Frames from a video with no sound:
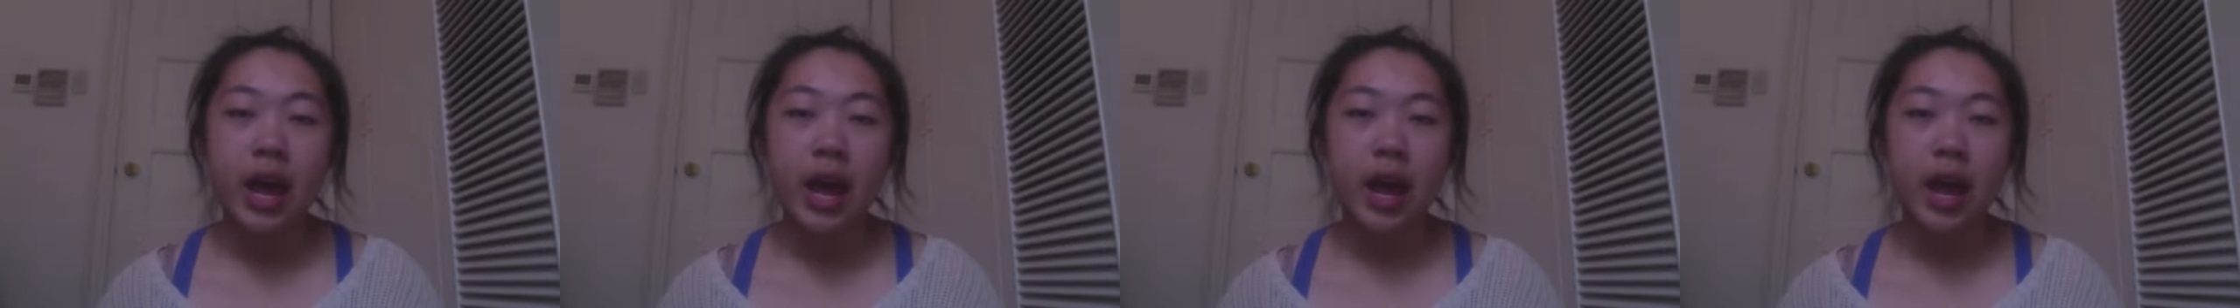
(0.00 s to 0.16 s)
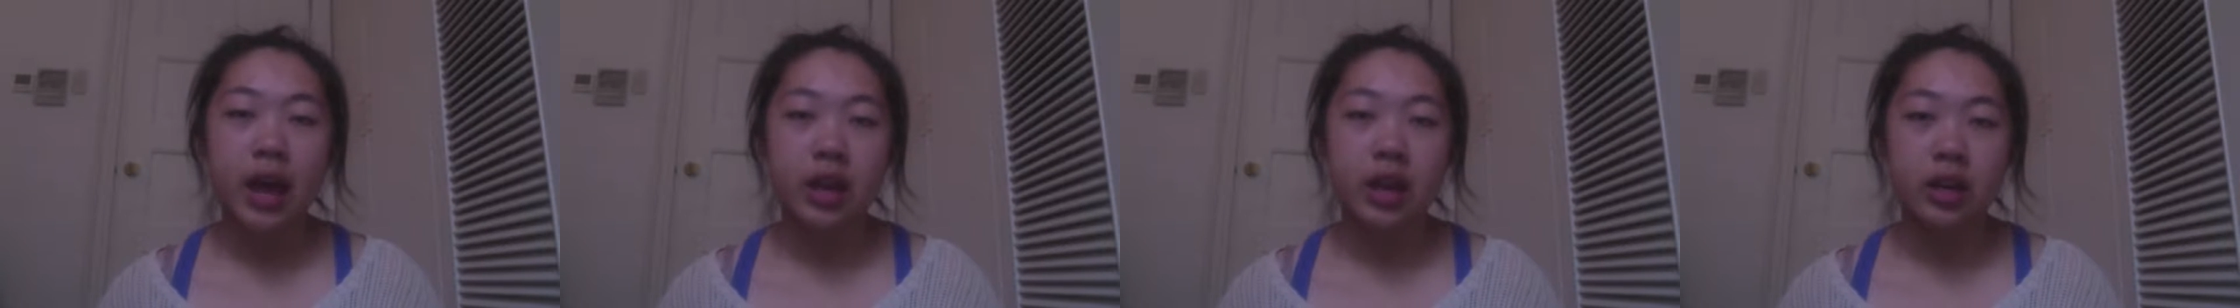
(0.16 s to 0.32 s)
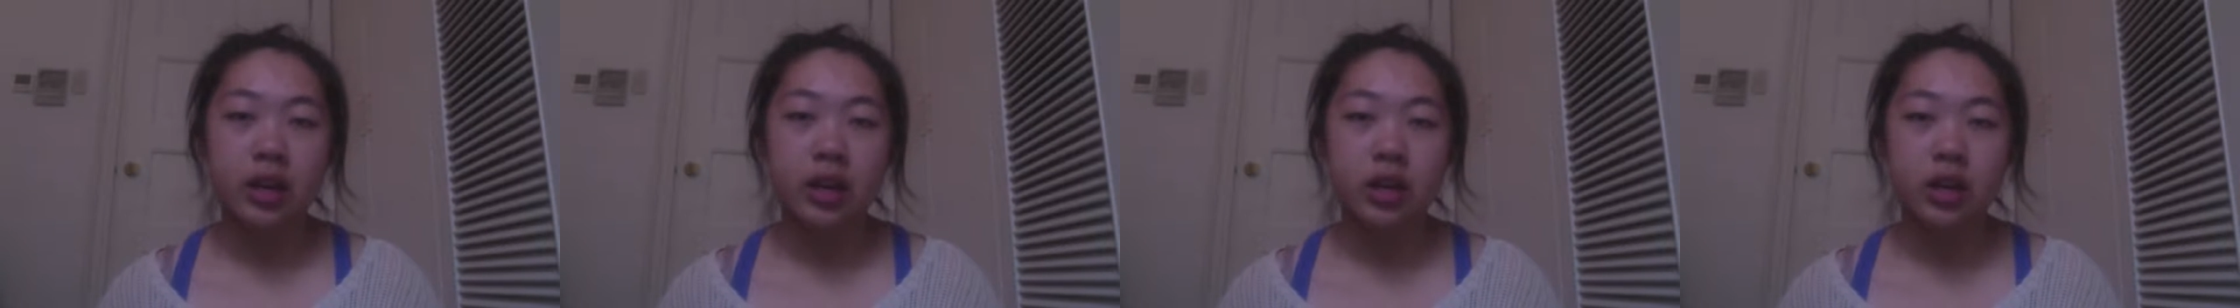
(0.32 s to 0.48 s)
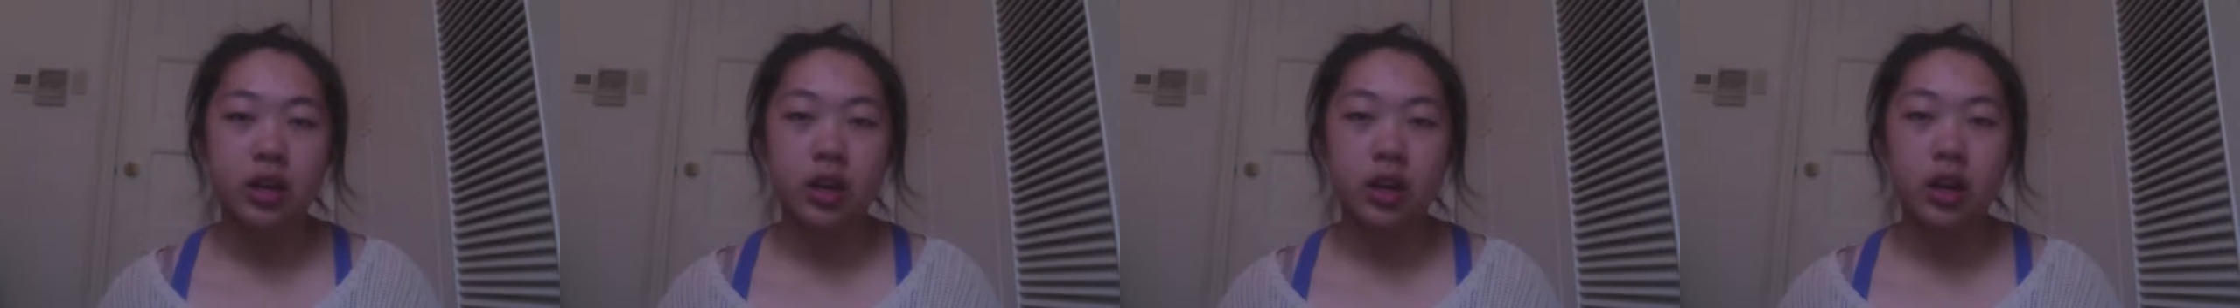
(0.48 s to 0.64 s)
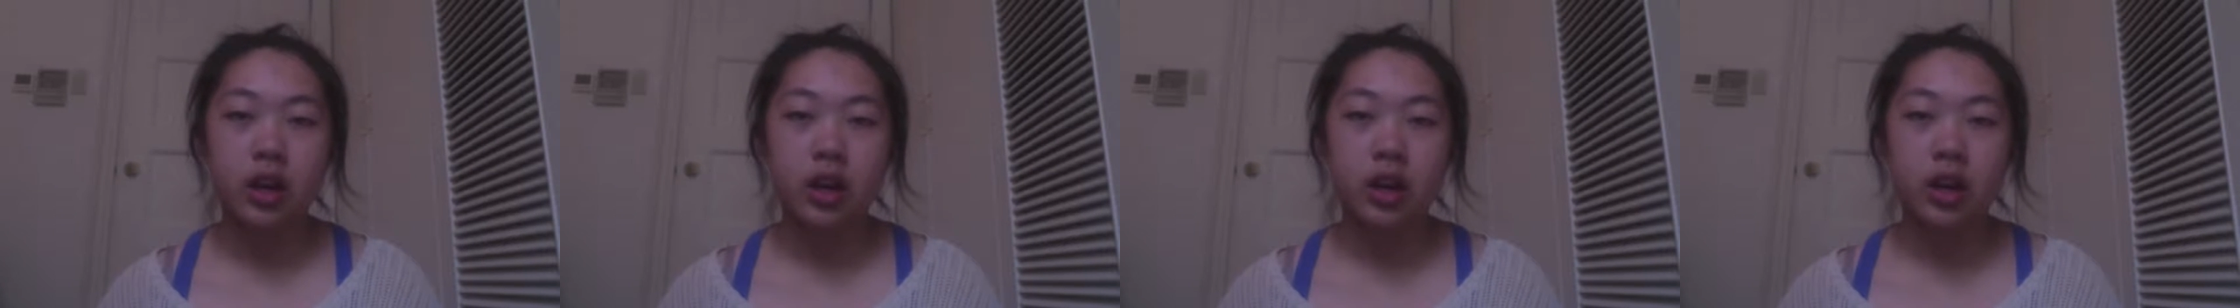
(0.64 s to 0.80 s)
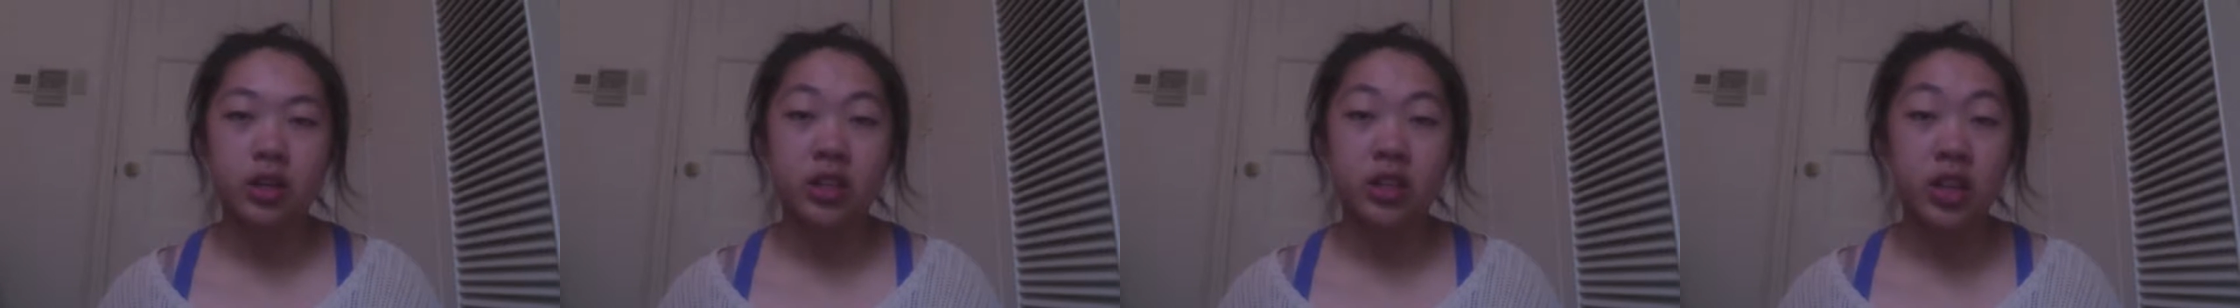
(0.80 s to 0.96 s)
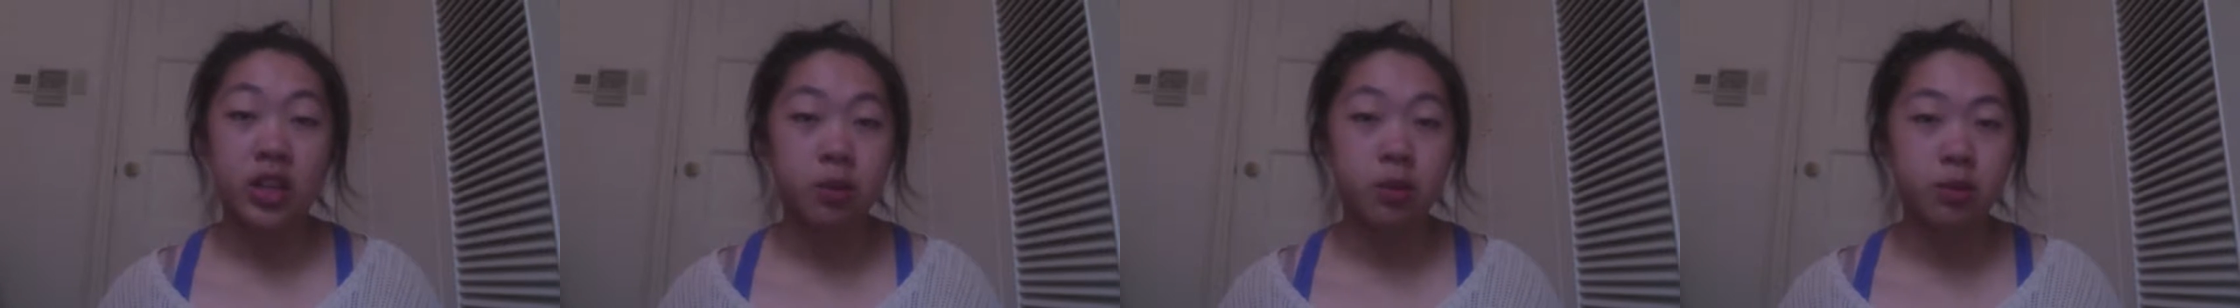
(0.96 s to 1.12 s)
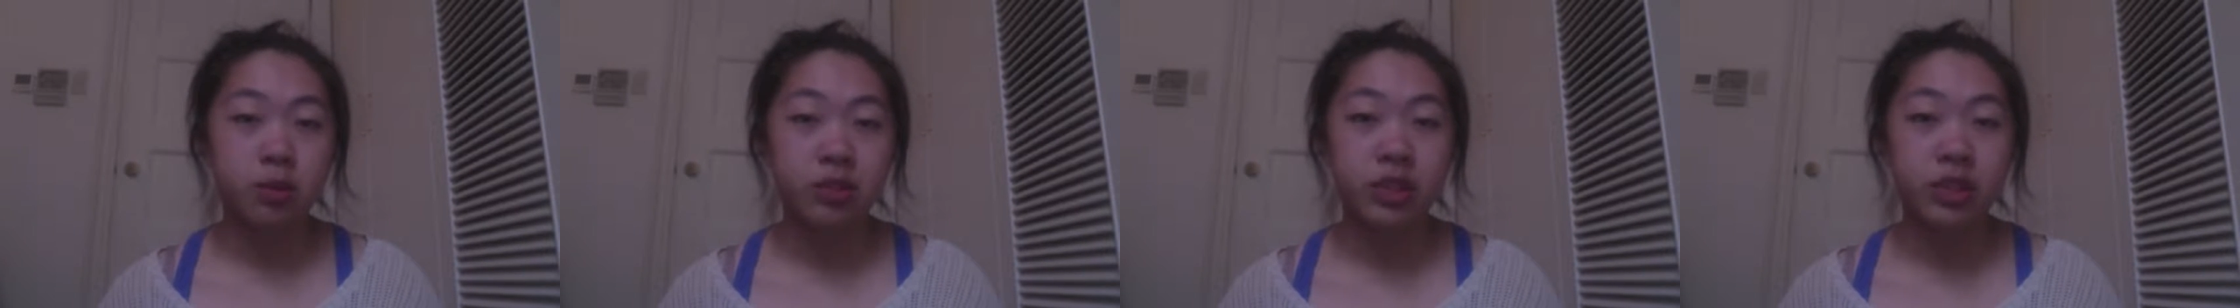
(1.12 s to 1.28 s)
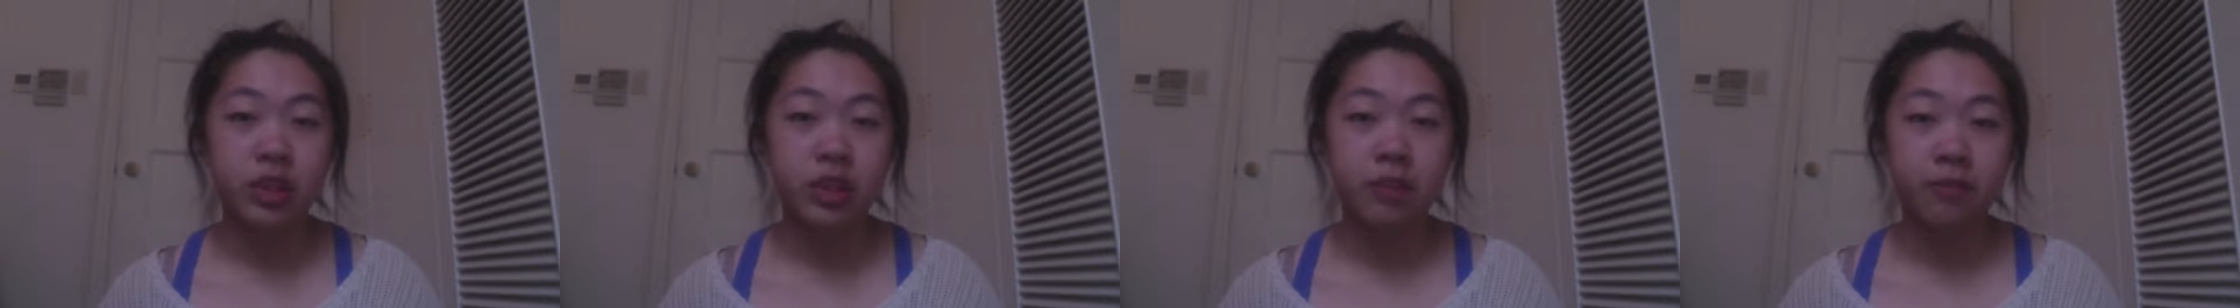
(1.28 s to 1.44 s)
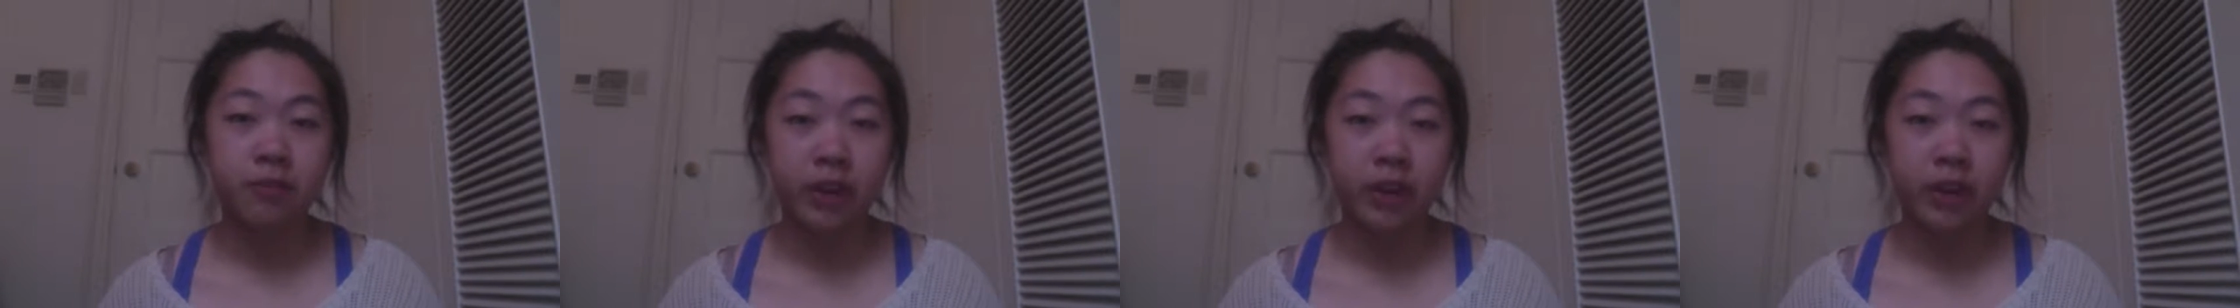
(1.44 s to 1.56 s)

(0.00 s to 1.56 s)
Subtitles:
and 10%